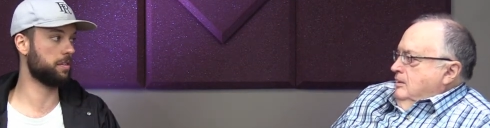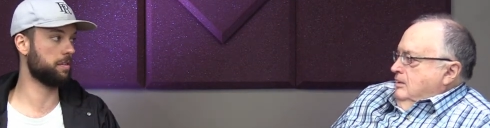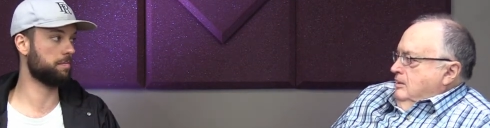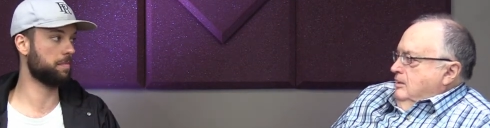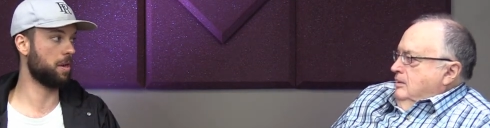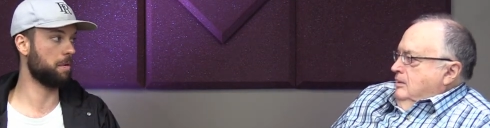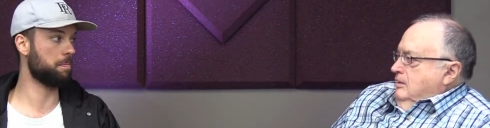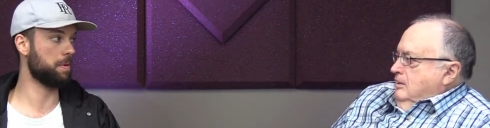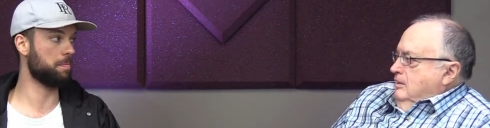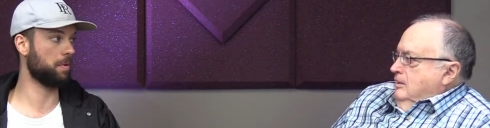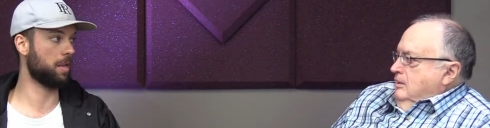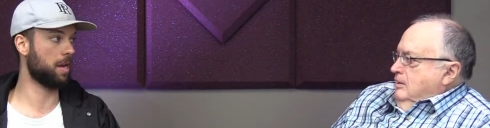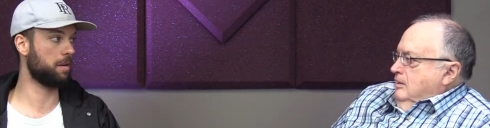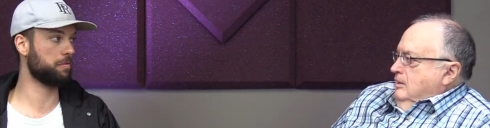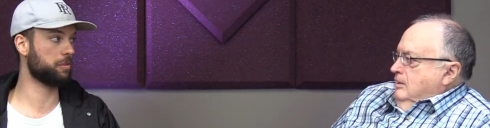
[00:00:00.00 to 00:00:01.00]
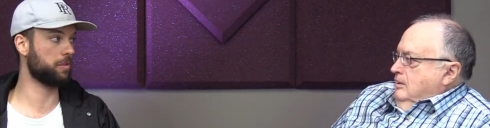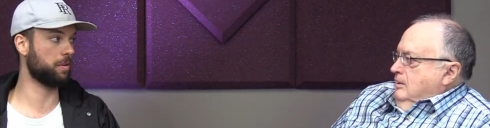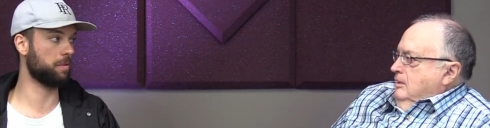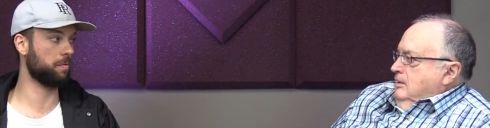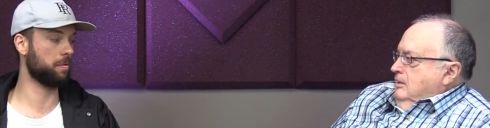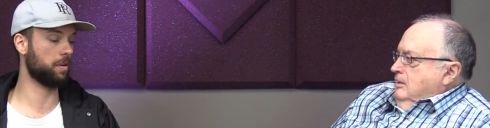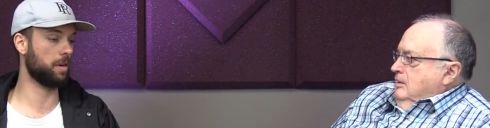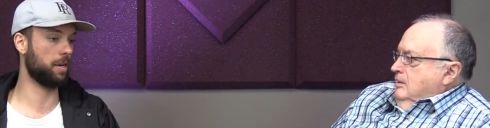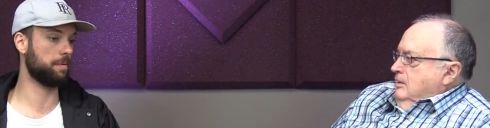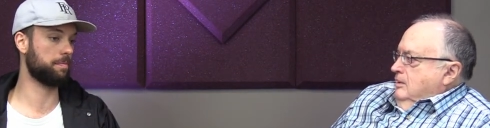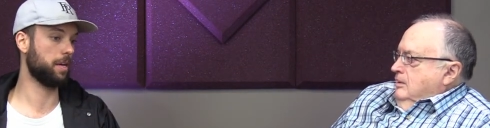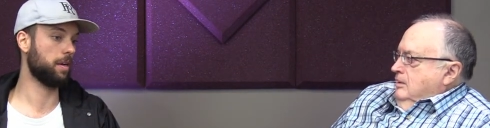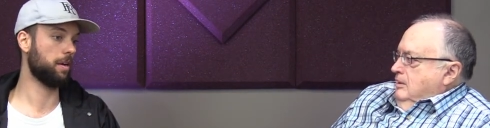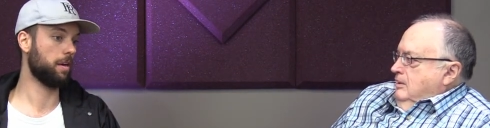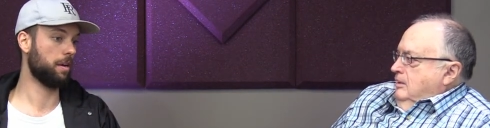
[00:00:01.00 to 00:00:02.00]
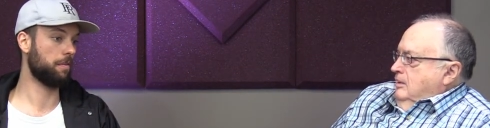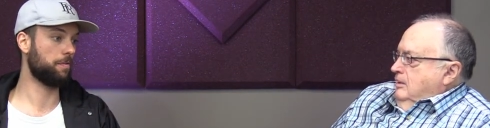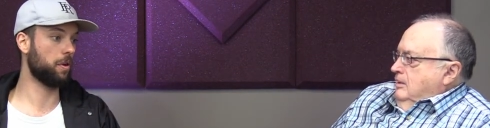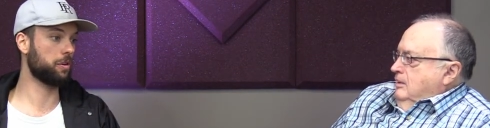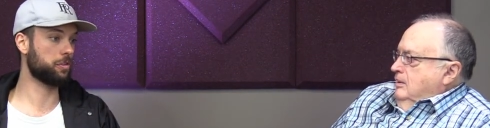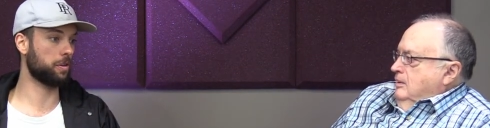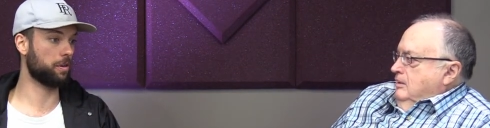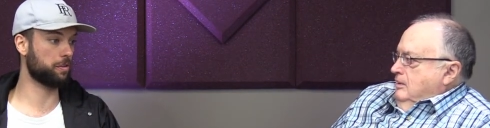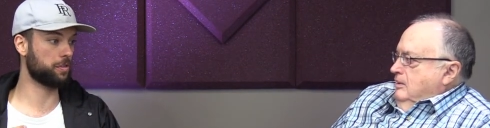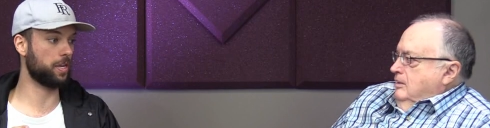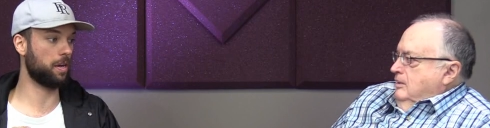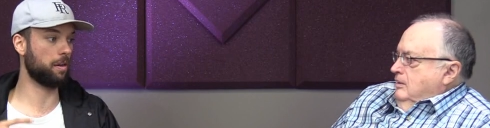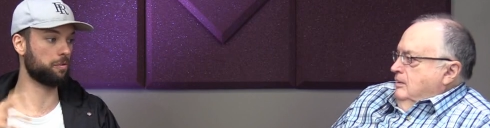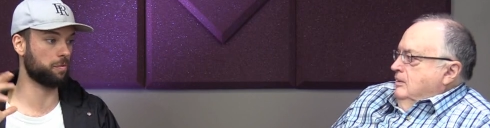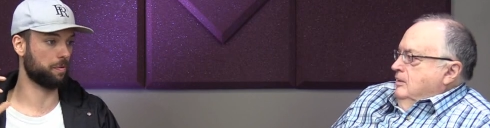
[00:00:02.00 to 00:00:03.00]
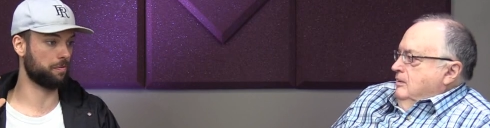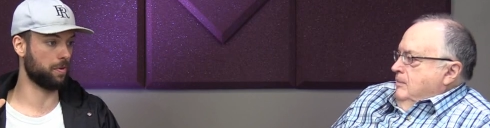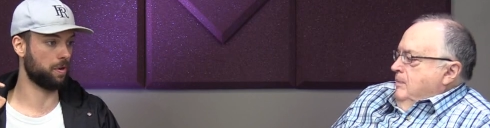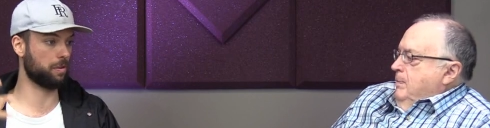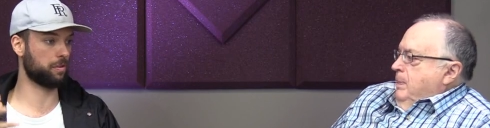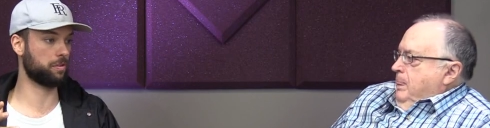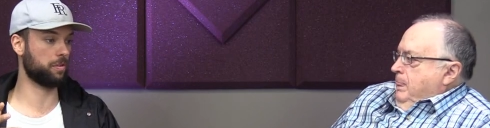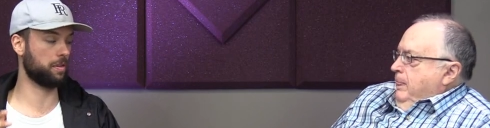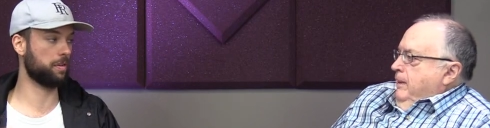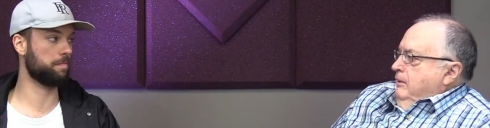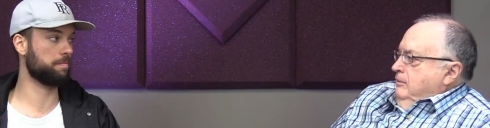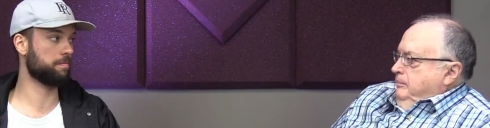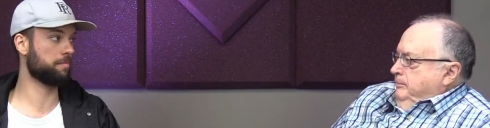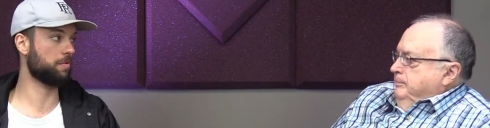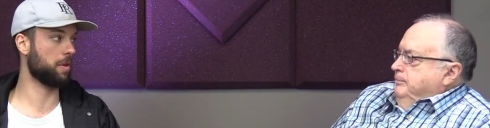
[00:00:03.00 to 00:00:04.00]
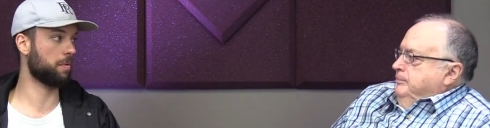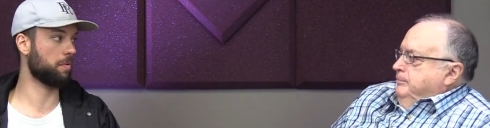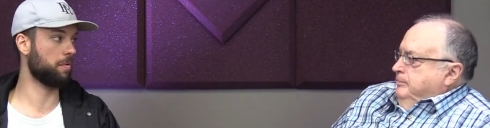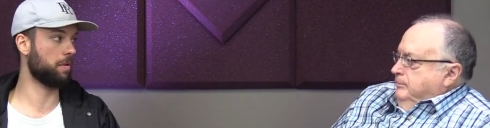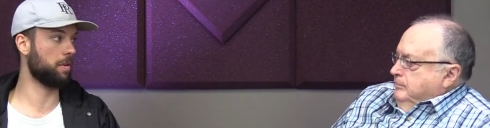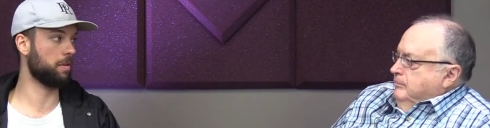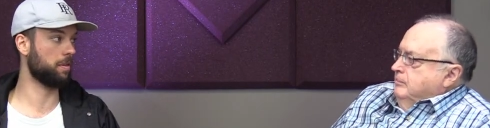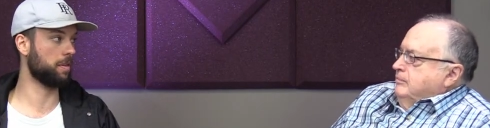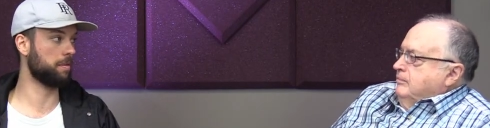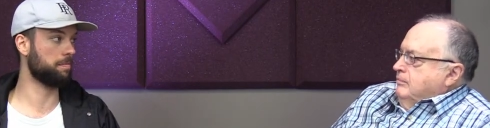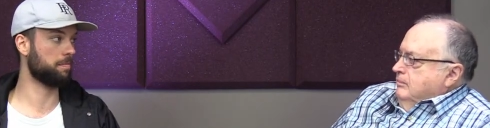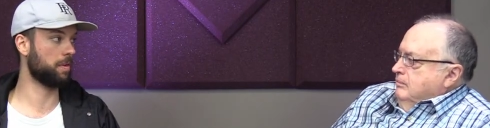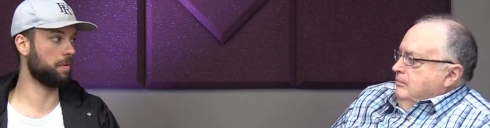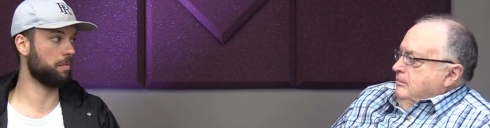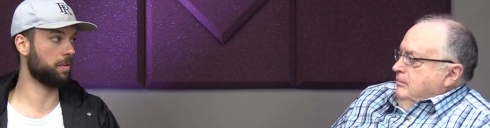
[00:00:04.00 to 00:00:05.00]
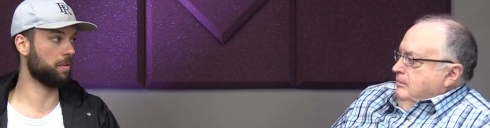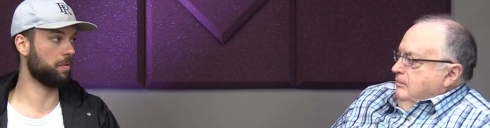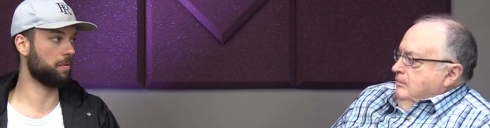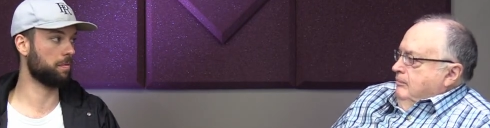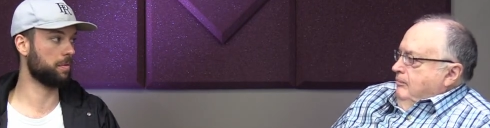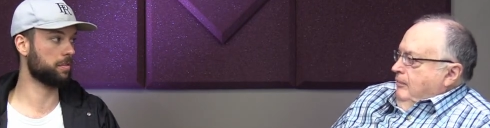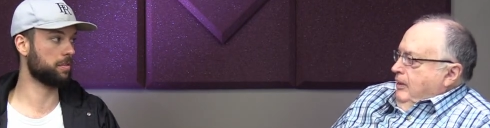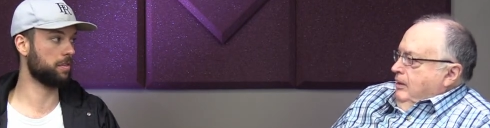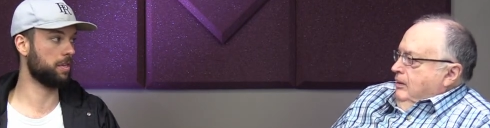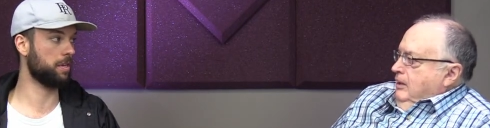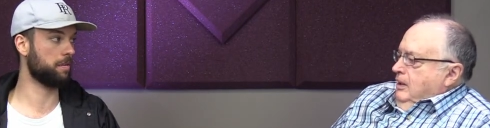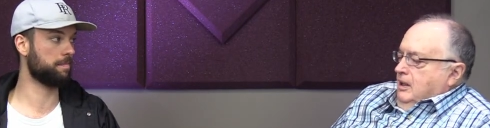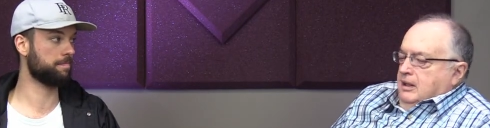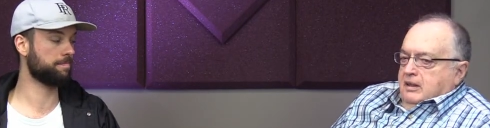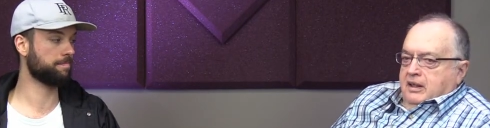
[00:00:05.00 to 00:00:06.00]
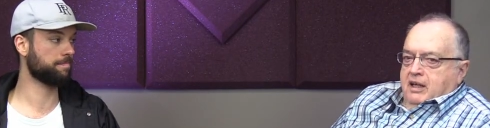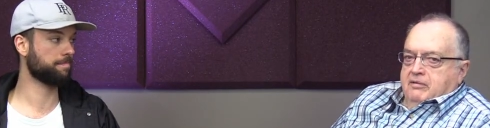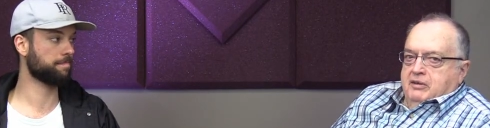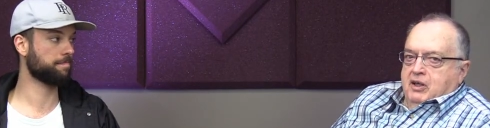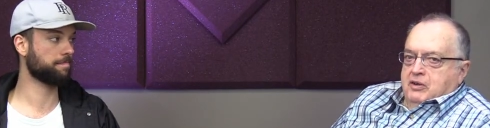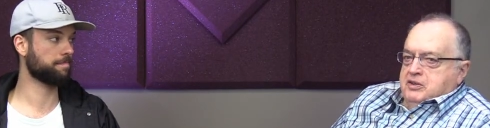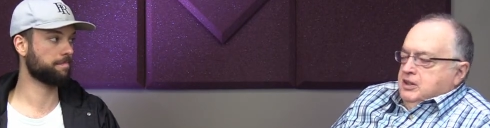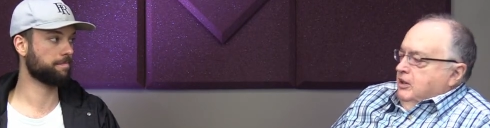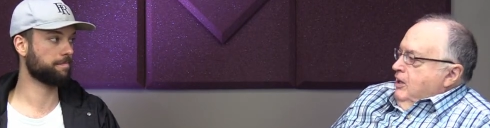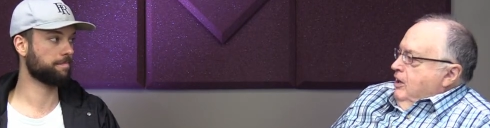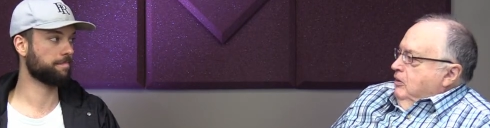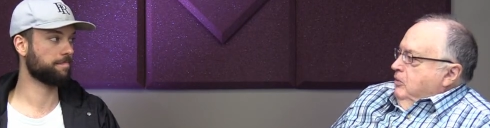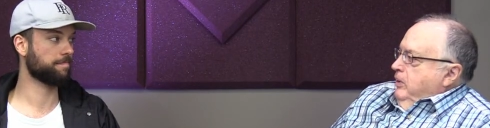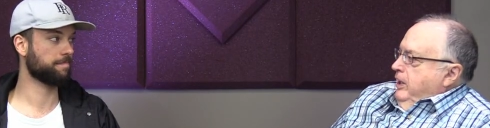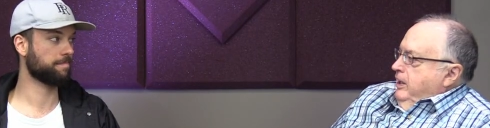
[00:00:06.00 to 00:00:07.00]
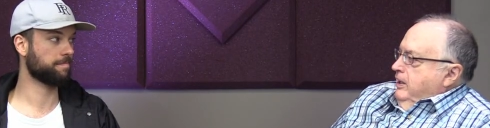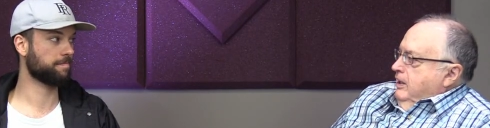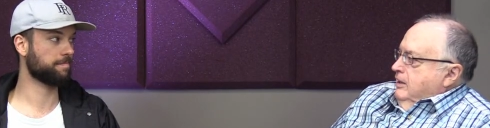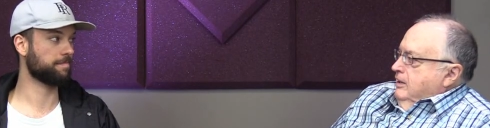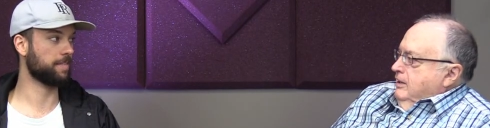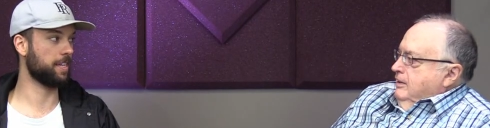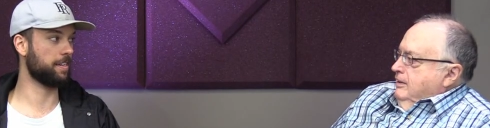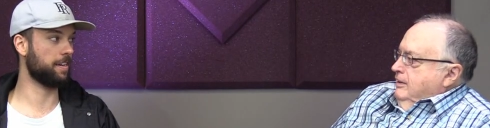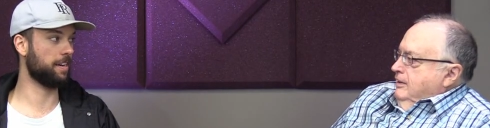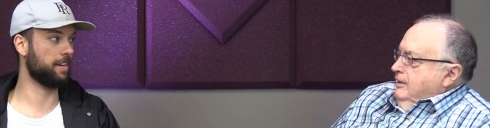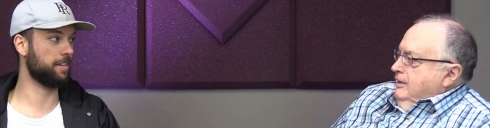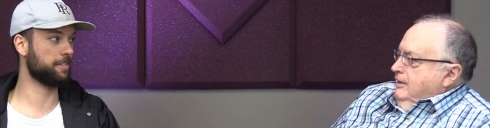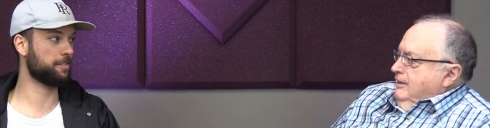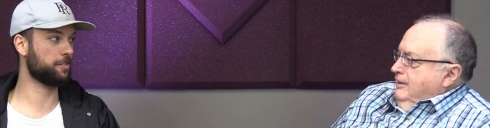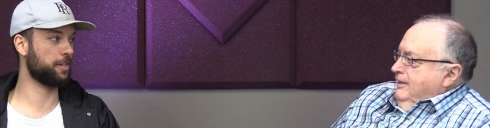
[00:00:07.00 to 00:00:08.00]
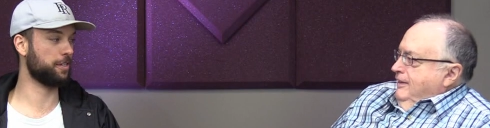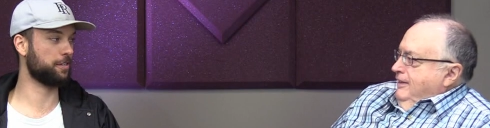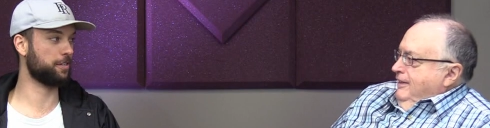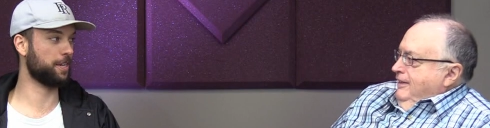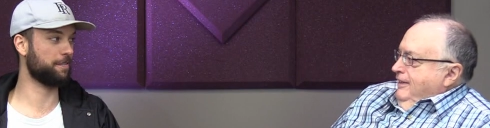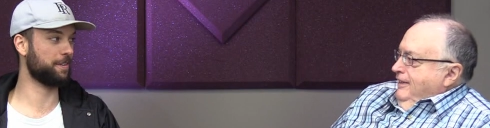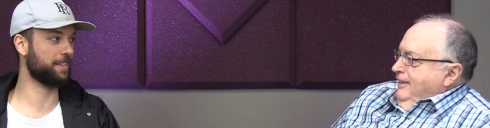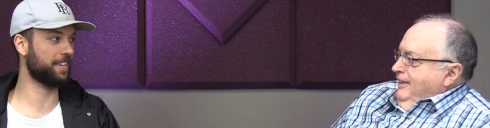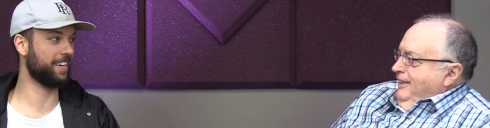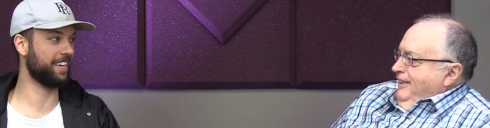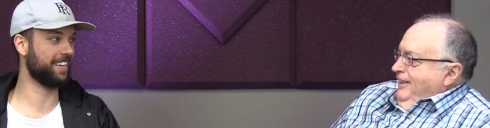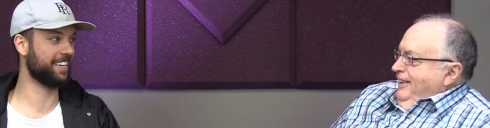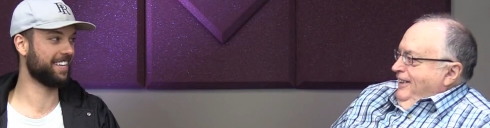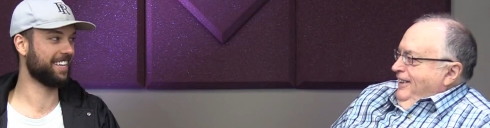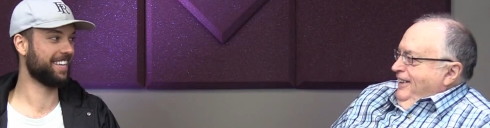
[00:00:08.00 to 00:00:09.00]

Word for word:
Speaker 1: and help people out and show that we're not focused on ourselves, we're focused on Front Royal and, and what the Lord wants to do.
Speaker 2: Love goes a long way, doesn't it? It
Speaker 1: does. Changes everything.